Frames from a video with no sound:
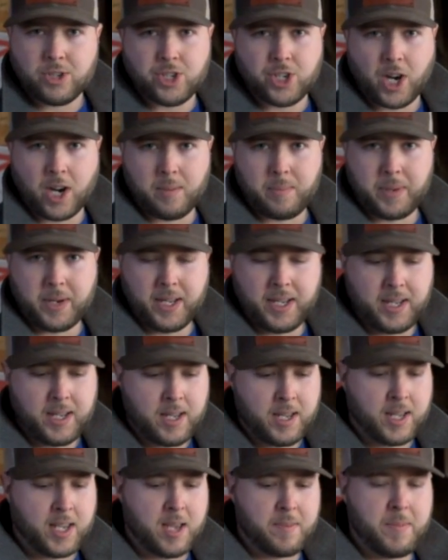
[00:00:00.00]
sharpening
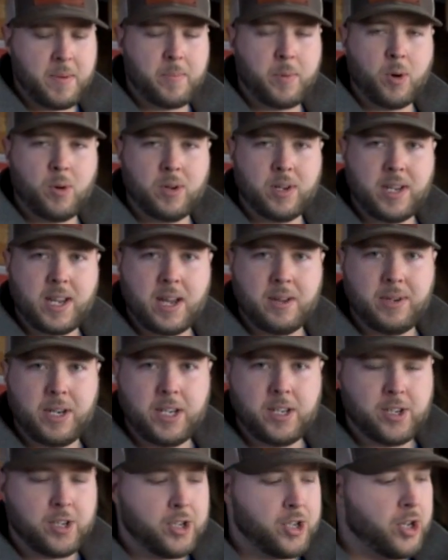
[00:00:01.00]
can be broken down
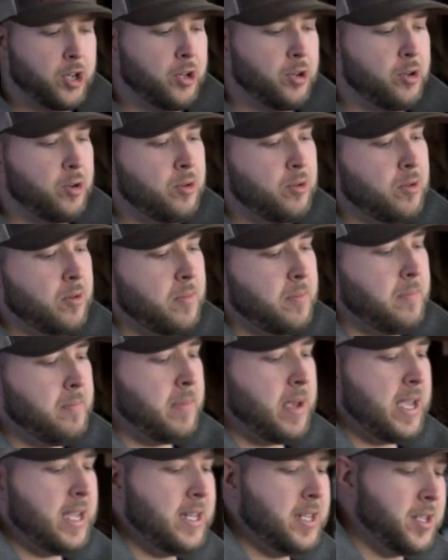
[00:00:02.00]
into two
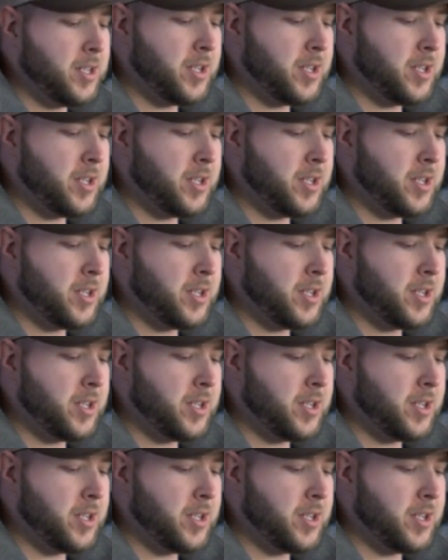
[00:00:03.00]
main